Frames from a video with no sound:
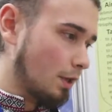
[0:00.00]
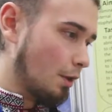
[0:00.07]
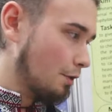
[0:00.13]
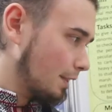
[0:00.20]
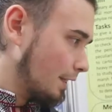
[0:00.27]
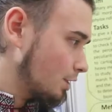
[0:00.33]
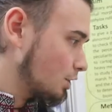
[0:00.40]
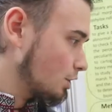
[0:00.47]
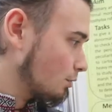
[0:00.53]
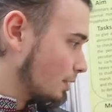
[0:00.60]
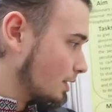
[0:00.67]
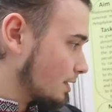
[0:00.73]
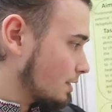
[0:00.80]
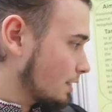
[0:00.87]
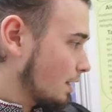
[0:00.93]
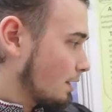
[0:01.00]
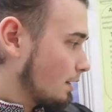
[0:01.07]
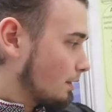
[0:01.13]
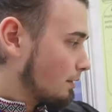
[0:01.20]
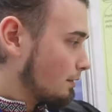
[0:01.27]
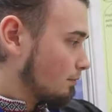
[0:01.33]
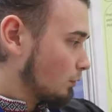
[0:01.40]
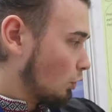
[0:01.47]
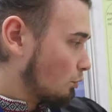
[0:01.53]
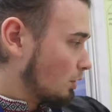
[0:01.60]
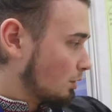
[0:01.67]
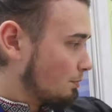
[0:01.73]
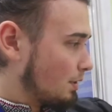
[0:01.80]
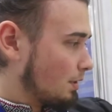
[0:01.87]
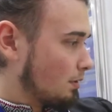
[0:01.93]
correlation with
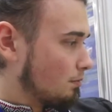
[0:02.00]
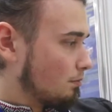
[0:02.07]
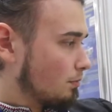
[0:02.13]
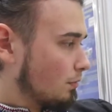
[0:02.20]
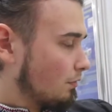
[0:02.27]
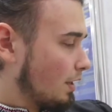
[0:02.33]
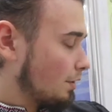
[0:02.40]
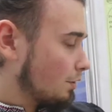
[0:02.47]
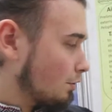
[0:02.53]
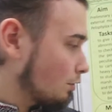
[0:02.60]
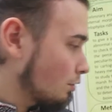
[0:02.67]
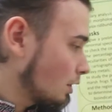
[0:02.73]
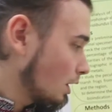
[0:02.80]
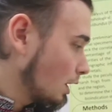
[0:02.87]
normal p value.